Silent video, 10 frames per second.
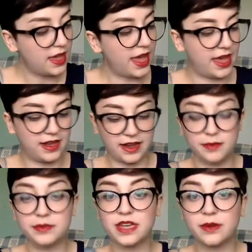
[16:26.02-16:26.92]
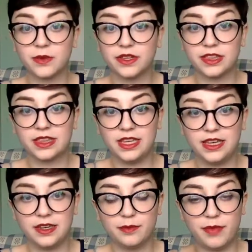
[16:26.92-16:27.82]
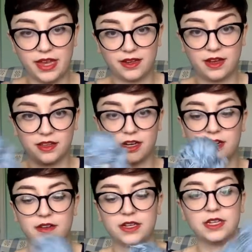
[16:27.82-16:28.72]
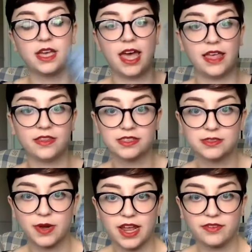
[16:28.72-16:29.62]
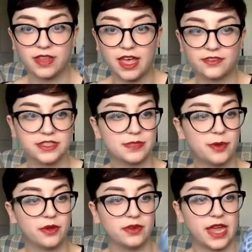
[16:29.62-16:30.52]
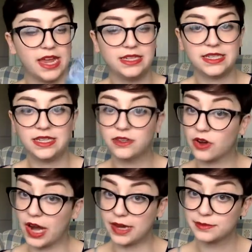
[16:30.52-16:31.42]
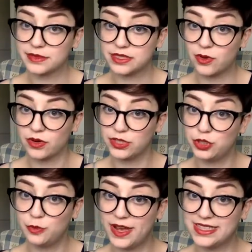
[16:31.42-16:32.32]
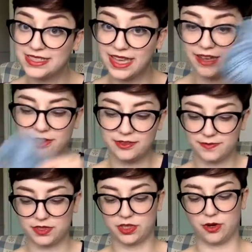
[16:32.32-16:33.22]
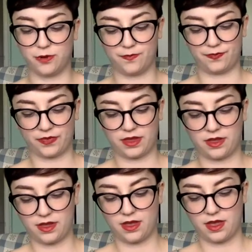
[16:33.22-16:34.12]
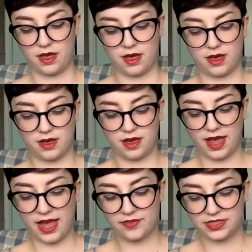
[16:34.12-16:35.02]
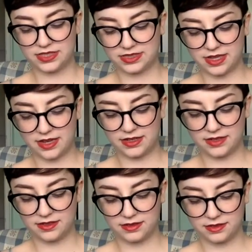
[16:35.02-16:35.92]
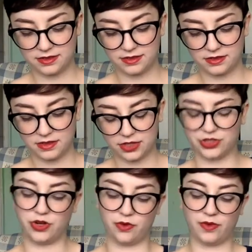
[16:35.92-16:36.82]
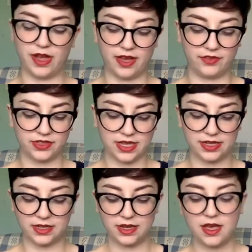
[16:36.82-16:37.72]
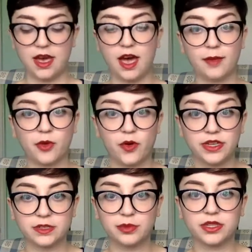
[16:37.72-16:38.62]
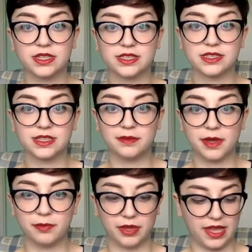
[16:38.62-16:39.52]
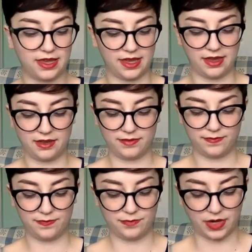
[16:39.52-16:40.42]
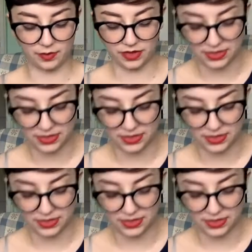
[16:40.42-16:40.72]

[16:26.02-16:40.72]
And I'm done with the main color, and this is what I have left. It's about 18 grams according to my scale. So I haven't decided. Actually, no, I have decided. I'm going to put this in my blanket, but I'm going to